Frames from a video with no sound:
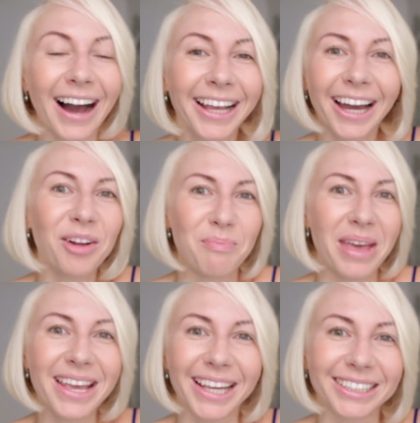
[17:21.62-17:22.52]
I gotta
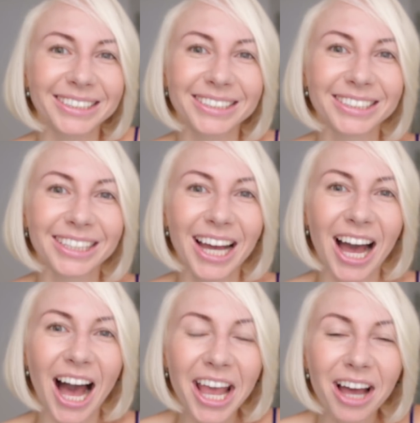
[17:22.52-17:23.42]
make it.
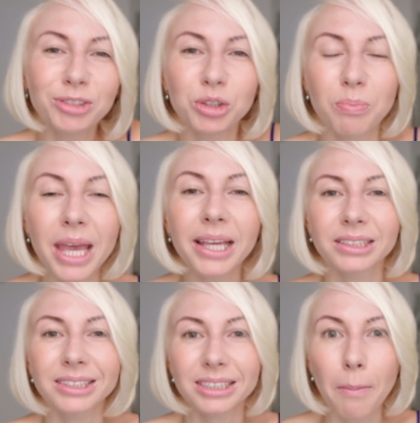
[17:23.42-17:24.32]
I have to make
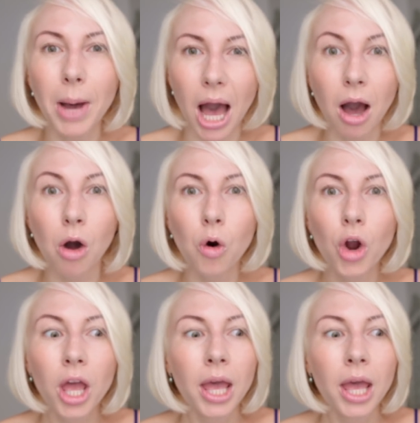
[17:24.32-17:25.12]
it somehow.